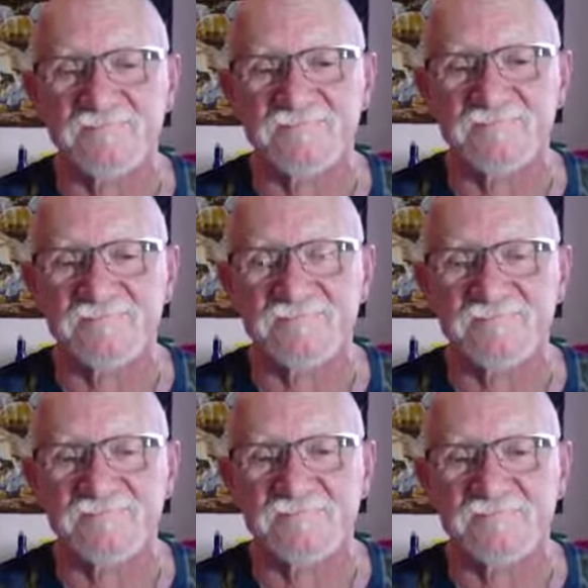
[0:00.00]

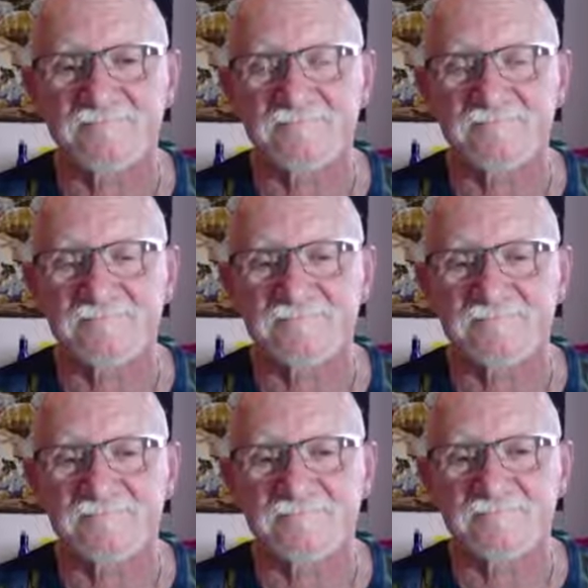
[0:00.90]

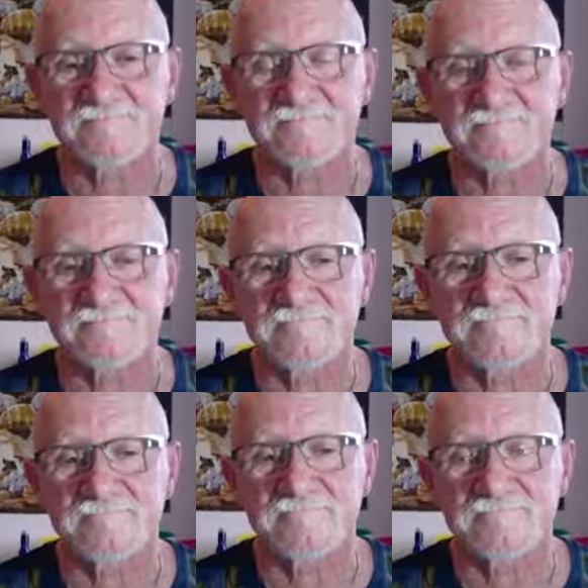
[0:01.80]

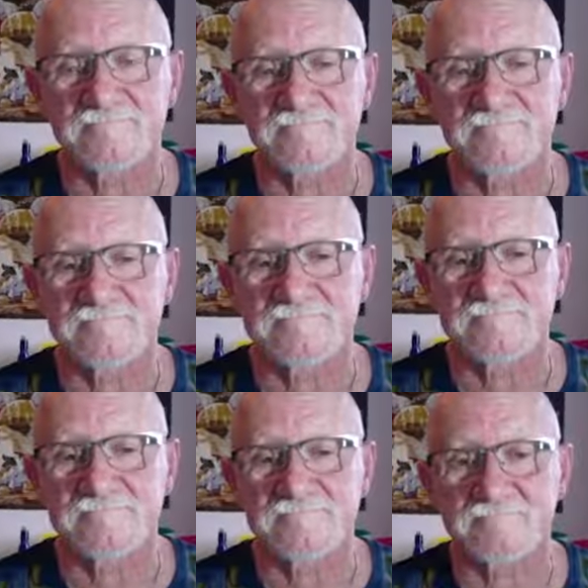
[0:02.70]

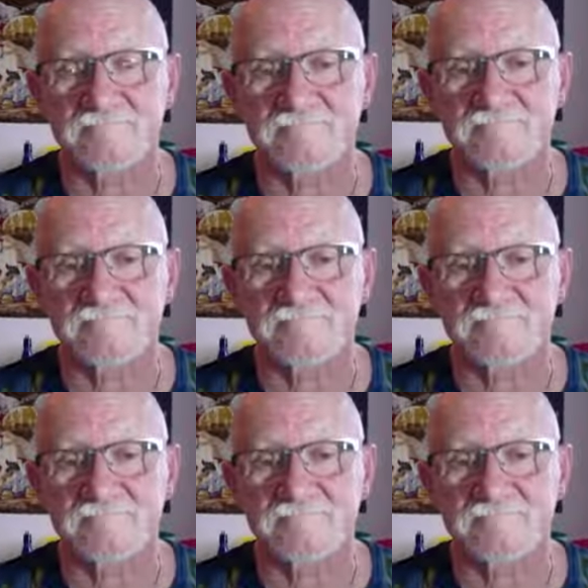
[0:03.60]
(no one is talking)